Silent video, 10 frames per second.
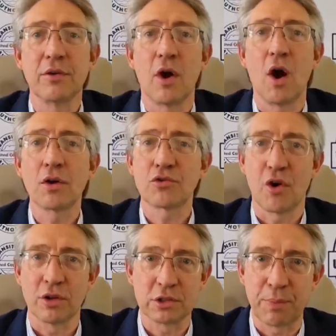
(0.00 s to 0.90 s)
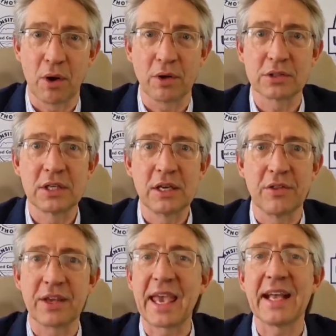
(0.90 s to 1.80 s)
heart transplant,
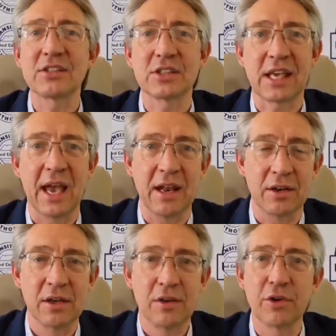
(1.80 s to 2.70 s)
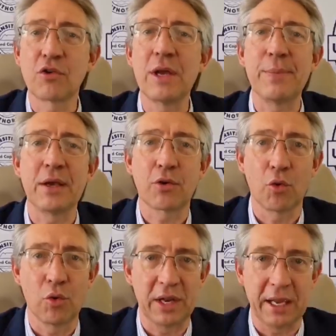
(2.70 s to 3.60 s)
the CAT scan, the creepy
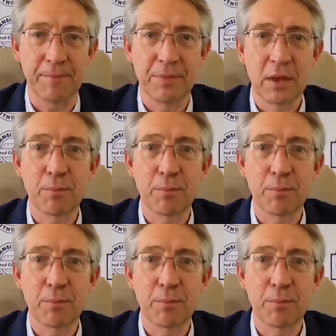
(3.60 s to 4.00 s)
crawly,